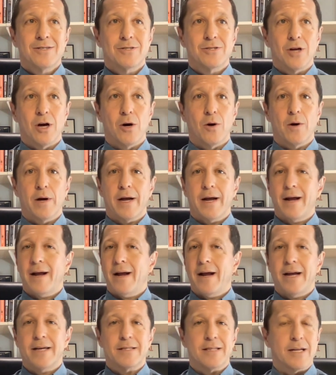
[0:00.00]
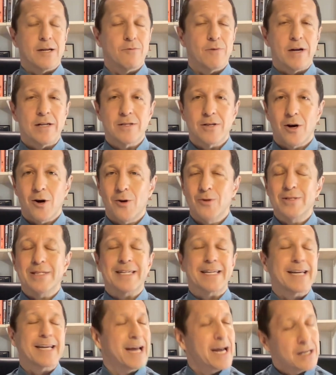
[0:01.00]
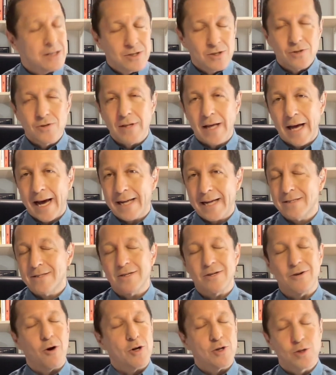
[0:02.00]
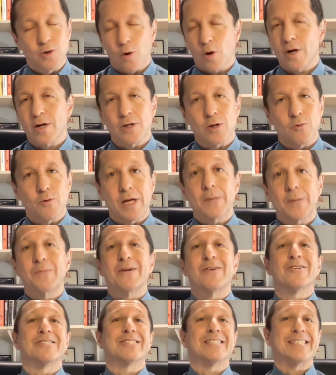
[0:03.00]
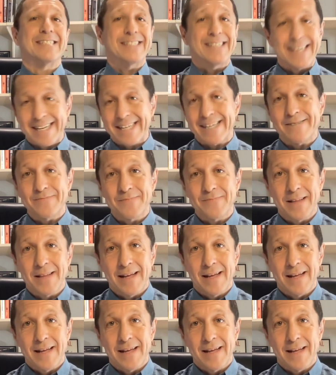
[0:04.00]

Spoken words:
So, Anthony Rendon, you can't do that. You're our dork of the week because you did it.